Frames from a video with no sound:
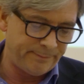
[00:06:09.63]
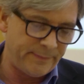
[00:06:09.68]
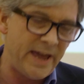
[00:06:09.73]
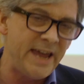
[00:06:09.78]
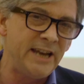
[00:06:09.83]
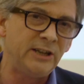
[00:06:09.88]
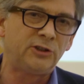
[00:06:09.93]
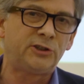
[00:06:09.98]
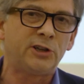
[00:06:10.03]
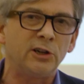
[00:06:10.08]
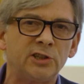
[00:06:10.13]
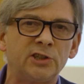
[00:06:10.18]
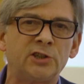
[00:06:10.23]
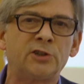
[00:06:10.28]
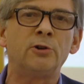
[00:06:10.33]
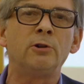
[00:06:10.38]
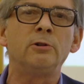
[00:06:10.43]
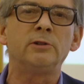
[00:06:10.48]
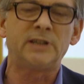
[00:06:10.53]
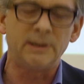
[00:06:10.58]

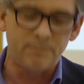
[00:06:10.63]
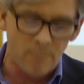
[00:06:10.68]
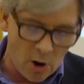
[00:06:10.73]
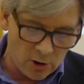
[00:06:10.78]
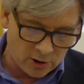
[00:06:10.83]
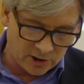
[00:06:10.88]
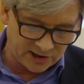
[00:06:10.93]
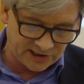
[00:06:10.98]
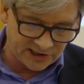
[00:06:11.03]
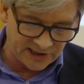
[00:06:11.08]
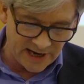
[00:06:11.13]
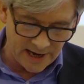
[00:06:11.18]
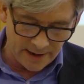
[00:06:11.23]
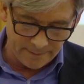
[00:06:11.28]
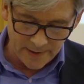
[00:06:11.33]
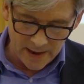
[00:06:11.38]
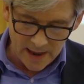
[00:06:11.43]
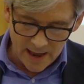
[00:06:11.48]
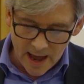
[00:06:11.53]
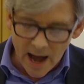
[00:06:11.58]
industrial democracy
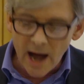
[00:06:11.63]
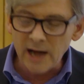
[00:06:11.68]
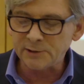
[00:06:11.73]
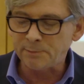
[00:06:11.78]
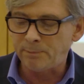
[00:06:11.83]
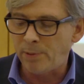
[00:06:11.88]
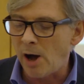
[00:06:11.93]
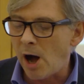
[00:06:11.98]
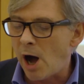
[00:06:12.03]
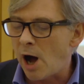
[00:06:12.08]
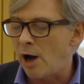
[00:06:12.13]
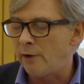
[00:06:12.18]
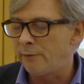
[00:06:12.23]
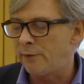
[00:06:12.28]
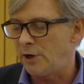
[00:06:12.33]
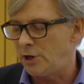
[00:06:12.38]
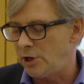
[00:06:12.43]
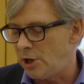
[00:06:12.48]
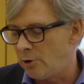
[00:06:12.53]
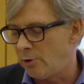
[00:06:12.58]
as part of
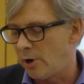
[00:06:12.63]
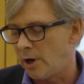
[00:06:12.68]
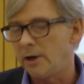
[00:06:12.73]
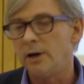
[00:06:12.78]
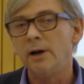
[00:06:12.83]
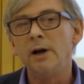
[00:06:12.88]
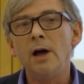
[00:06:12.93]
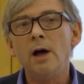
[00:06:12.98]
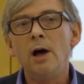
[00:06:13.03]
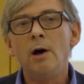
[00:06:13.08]
a newer,